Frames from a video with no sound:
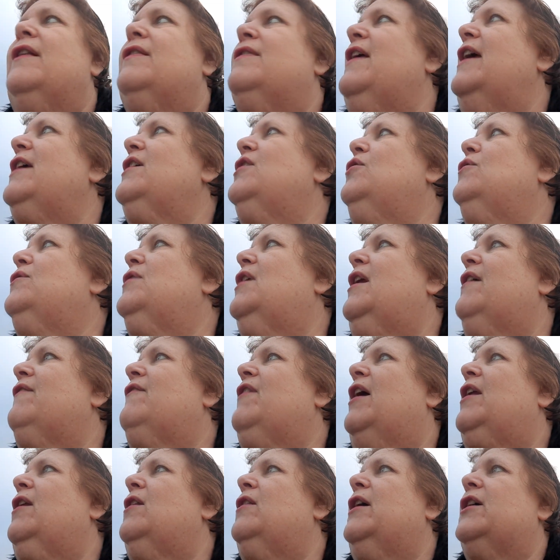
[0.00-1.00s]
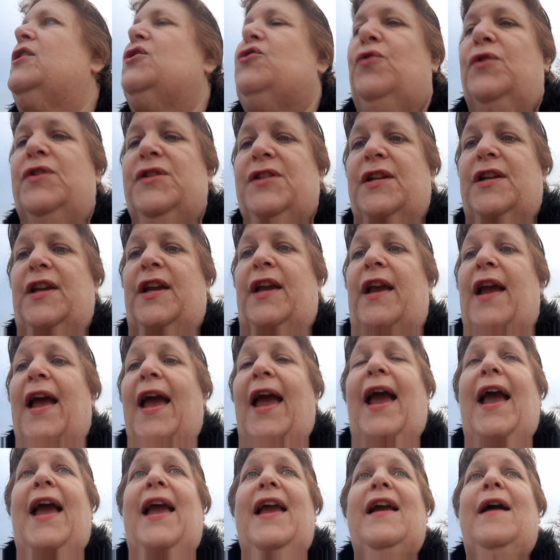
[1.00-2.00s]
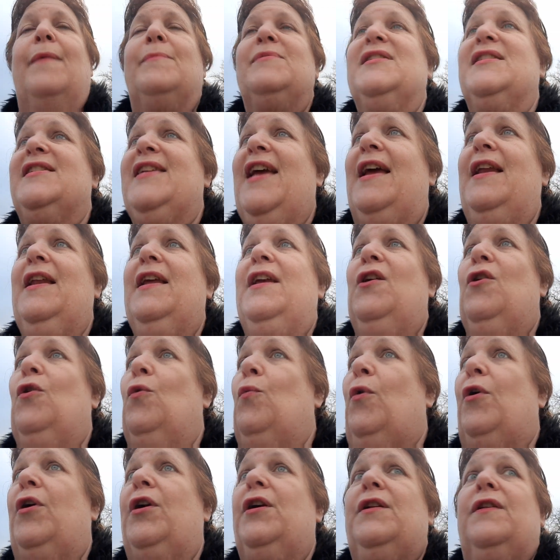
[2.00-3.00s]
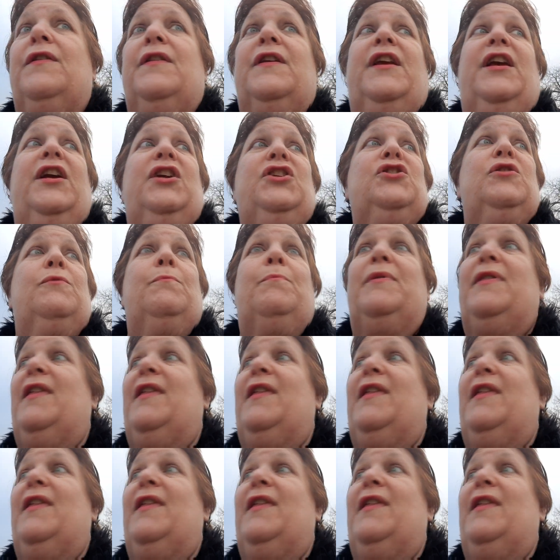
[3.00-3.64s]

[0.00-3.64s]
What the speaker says: Thank you that I've got electricity. Hey, I'm standing here working in the kitchen,